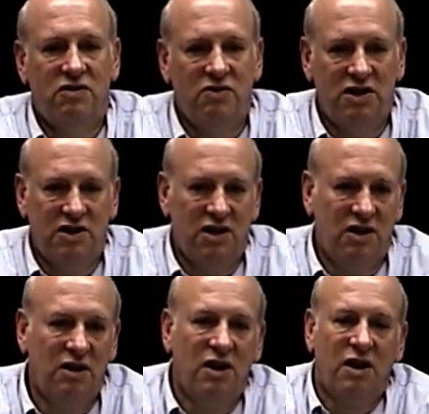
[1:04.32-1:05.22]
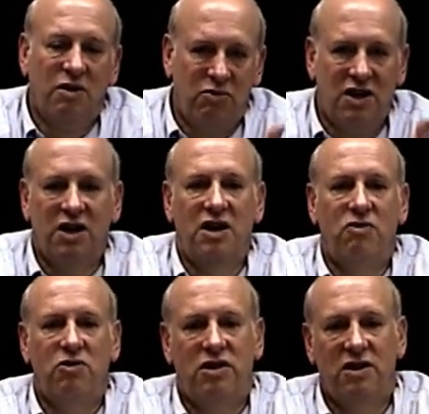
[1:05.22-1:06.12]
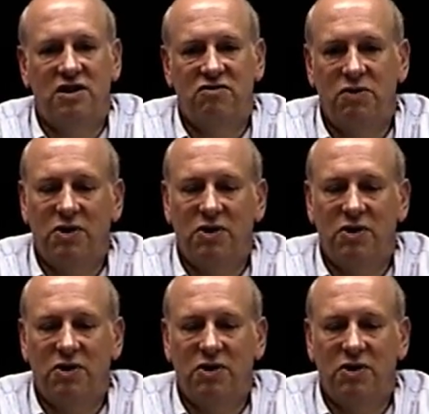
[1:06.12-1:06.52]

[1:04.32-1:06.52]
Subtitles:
at retail, beginning with industry